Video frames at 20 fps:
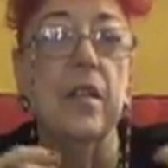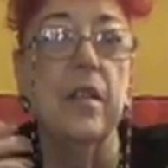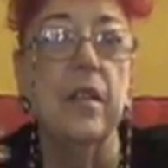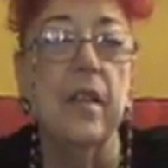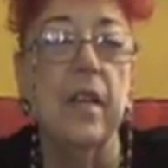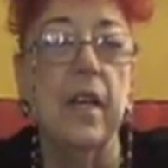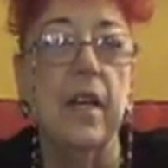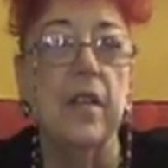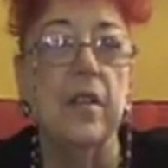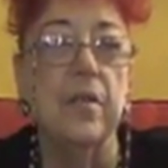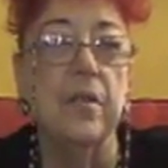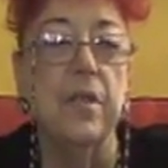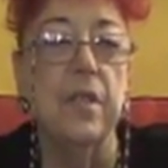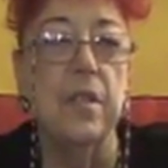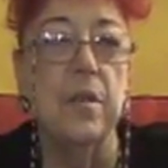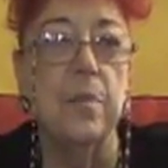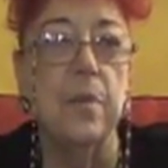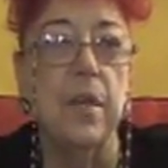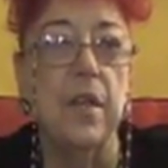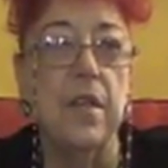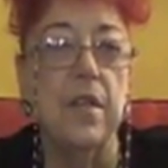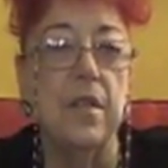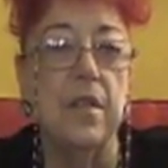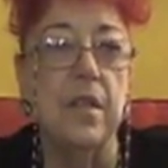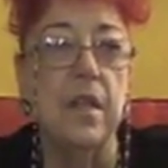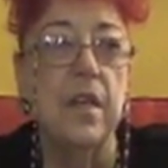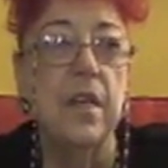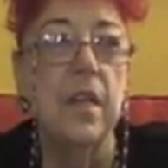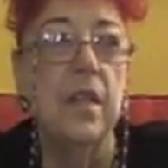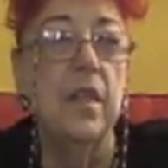in a gallery
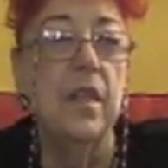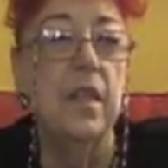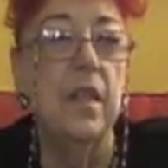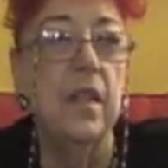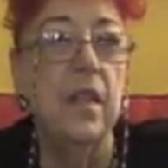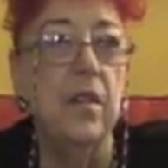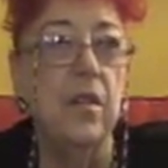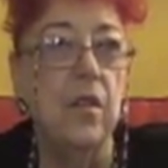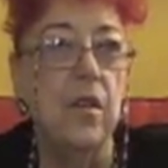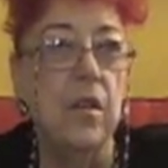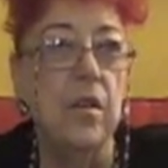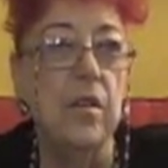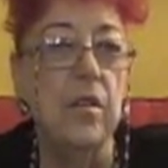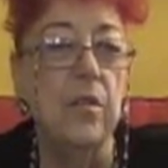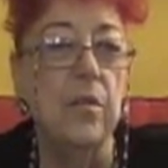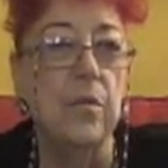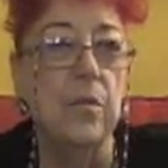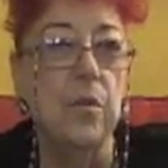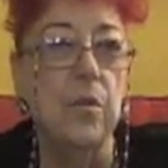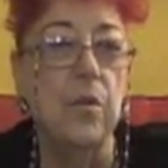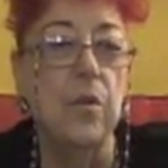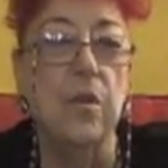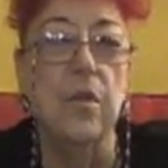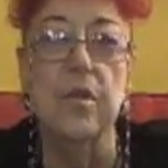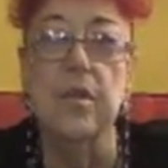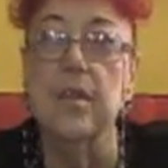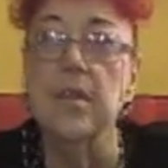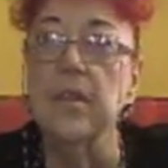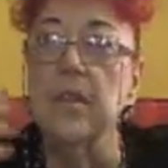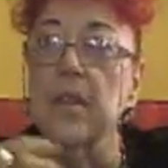space. It had art on the
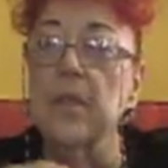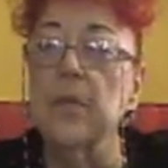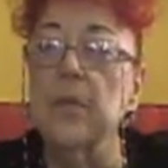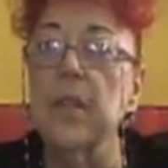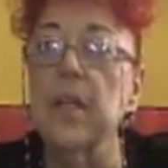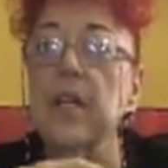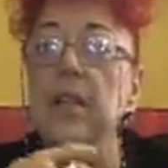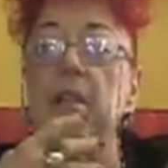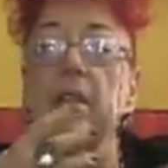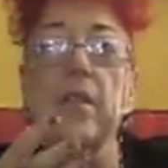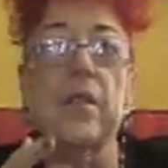walls, and then we had